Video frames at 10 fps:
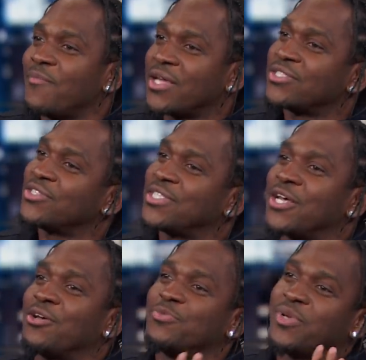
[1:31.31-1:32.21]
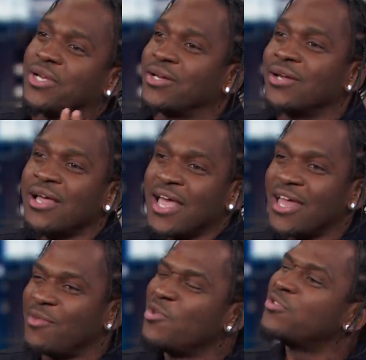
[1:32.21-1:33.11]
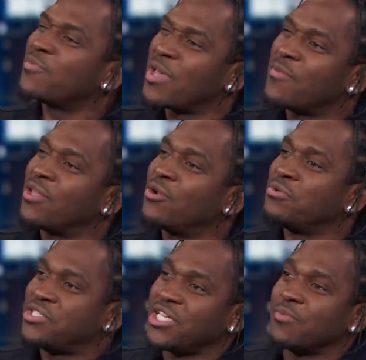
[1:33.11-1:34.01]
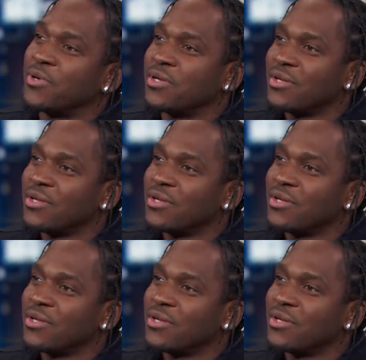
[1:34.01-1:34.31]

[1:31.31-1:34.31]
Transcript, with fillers: makes their sales bigger. And the music may be a little cheap.